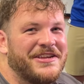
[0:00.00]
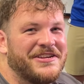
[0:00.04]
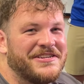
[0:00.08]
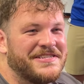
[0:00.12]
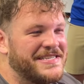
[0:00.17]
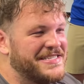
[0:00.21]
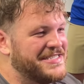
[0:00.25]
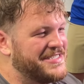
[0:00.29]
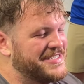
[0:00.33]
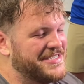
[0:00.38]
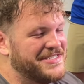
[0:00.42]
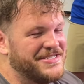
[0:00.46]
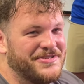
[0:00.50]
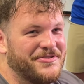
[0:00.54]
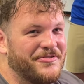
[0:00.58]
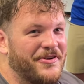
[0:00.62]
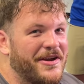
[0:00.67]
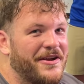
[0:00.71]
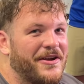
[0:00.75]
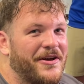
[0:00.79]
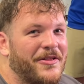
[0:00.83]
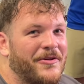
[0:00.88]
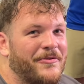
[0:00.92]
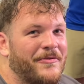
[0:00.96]
Just he's
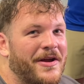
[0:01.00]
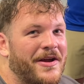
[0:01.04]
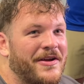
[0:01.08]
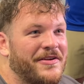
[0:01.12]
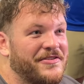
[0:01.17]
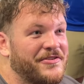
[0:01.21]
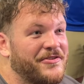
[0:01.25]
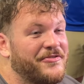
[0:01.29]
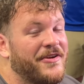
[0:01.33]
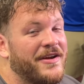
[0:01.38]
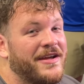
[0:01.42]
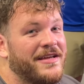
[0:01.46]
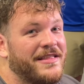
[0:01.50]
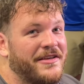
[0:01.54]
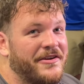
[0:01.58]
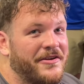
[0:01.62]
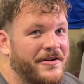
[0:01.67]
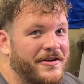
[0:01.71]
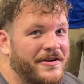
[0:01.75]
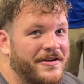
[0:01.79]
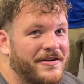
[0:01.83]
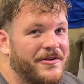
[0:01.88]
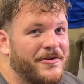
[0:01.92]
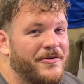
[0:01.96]
great all around. He's a great
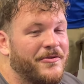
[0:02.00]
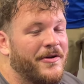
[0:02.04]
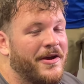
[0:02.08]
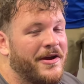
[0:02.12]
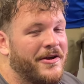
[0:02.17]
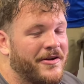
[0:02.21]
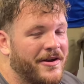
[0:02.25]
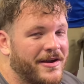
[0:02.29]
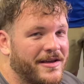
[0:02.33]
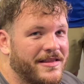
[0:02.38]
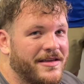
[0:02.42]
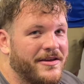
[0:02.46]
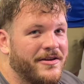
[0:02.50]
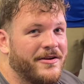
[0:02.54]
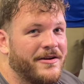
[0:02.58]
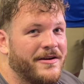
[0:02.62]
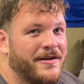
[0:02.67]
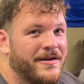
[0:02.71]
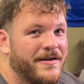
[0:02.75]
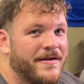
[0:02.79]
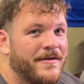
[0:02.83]
leader. Great, great leader.